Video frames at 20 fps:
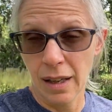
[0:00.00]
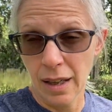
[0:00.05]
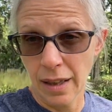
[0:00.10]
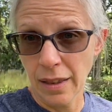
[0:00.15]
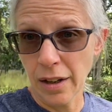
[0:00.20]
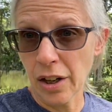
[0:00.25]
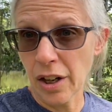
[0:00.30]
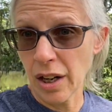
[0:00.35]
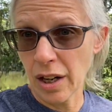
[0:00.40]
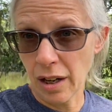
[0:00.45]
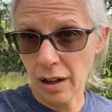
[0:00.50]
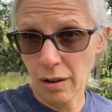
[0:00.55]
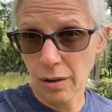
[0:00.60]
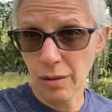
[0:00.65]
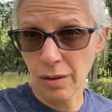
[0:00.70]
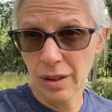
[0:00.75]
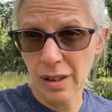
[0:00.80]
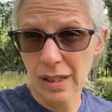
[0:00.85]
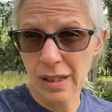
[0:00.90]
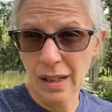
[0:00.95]
there you go.
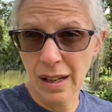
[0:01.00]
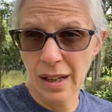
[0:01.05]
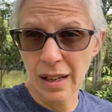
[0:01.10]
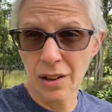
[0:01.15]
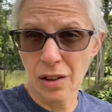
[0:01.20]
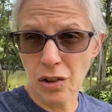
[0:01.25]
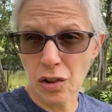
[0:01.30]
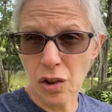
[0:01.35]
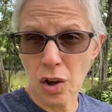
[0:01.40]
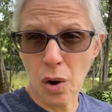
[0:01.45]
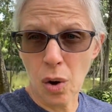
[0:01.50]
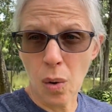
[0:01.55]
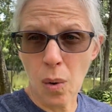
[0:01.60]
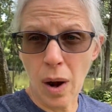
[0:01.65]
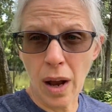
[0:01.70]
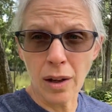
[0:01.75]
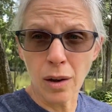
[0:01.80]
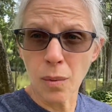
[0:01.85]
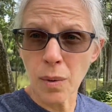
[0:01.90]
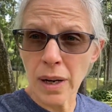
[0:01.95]
So
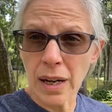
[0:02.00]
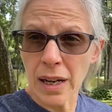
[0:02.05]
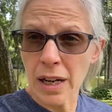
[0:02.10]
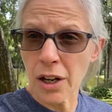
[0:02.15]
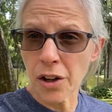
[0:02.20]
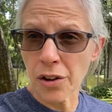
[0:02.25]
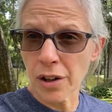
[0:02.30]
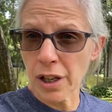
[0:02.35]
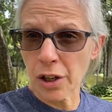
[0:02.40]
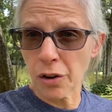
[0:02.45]
I don't want to hear any